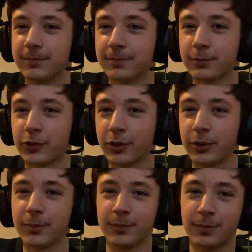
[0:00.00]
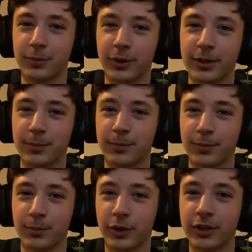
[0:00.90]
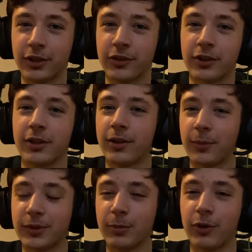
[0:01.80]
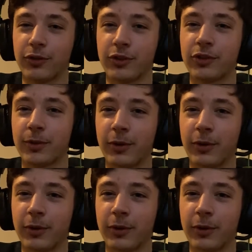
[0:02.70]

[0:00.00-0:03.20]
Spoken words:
So pretty good. I think the monsters are very